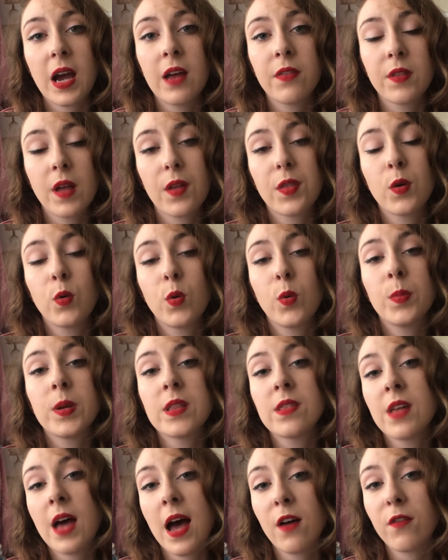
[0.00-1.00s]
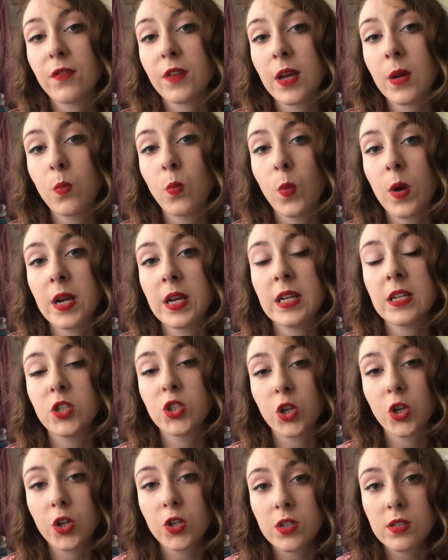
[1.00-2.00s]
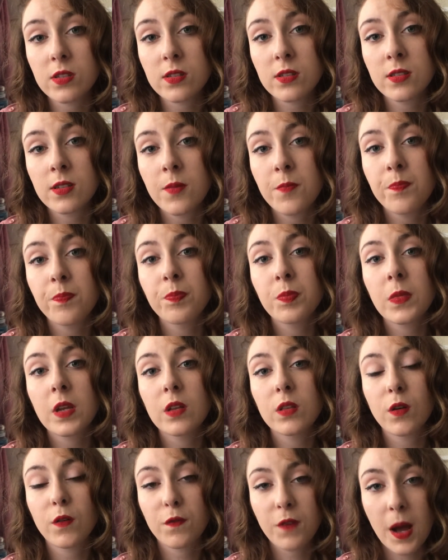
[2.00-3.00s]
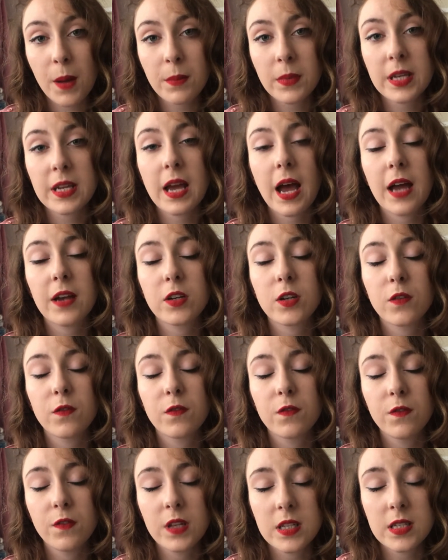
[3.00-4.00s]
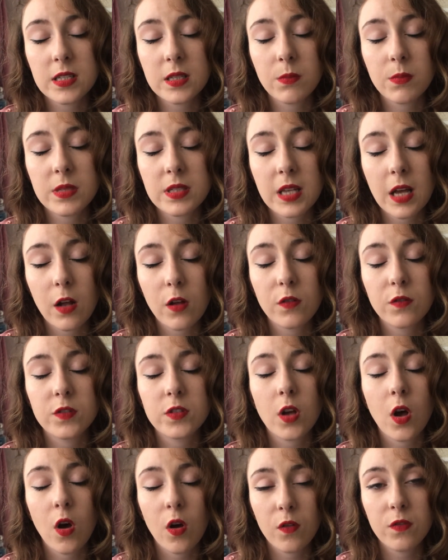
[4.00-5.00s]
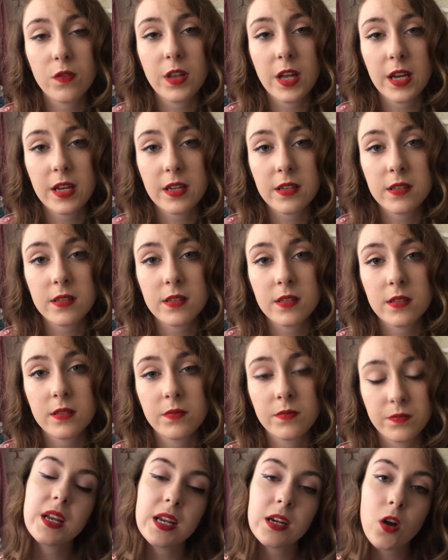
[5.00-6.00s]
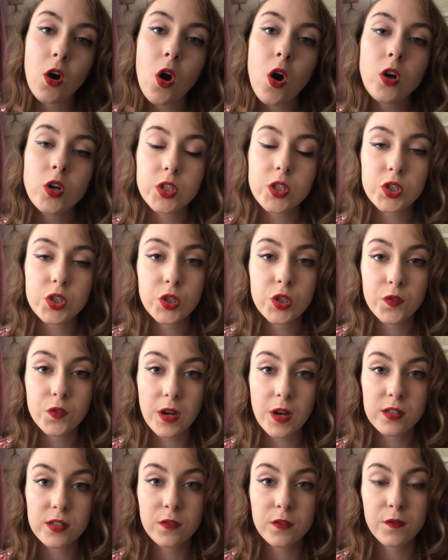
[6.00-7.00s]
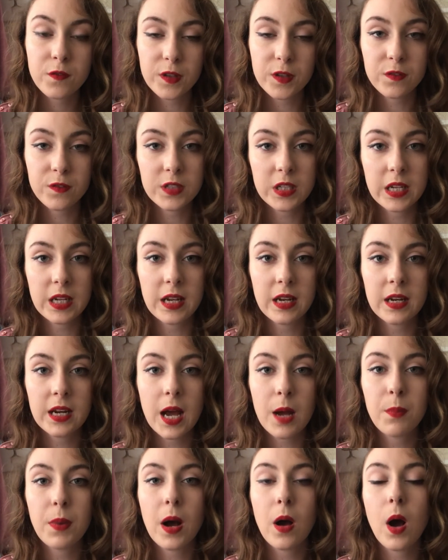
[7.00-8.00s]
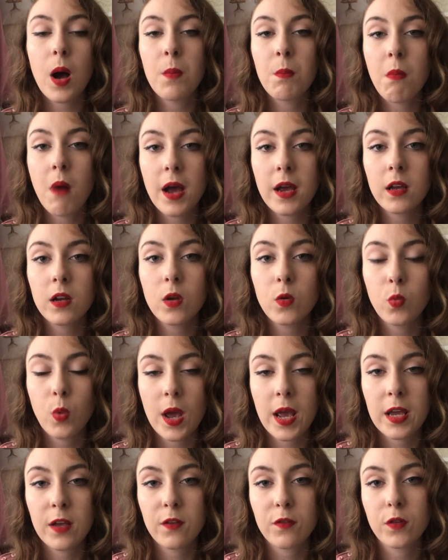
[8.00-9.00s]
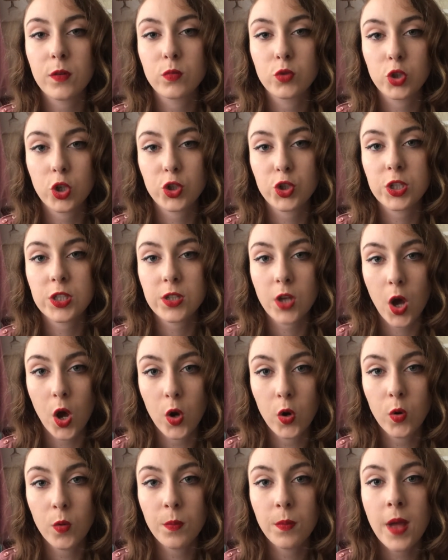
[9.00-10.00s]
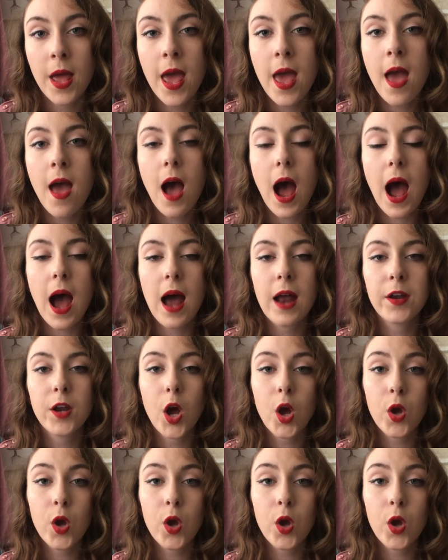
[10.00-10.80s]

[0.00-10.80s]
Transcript: and that they will be there for him when he does. The family had convinced themselves of this. And in August 2015, about a mile away from Josh's home, an